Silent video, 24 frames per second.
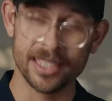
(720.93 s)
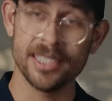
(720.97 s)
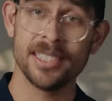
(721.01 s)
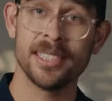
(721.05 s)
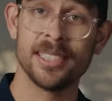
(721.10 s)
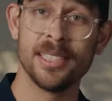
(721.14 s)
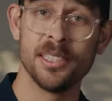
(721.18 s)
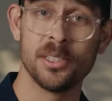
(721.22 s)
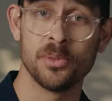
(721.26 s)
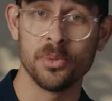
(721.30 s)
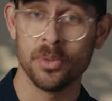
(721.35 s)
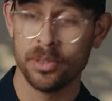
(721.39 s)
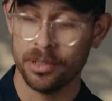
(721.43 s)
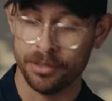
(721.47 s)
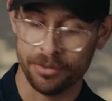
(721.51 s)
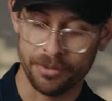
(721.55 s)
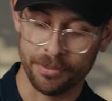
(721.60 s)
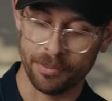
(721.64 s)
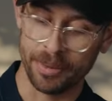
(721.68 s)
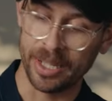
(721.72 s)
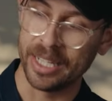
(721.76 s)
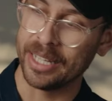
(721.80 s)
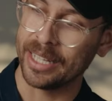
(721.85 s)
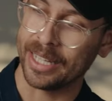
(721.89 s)
distance would
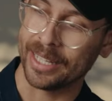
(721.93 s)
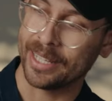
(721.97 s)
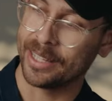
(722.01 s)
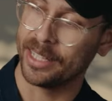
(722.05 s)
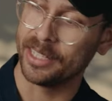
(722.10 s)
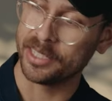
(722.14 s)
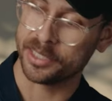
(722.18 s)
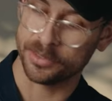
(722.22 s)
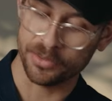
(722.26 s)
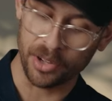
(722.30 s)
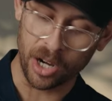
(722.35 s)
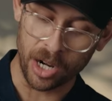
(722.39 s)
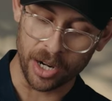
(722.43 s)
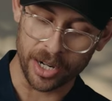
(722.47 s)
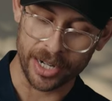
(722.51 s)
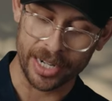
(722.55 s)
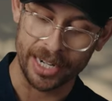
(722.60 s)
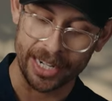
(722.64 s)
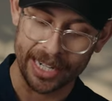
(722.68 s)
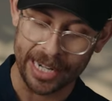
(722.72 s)
have been like this far,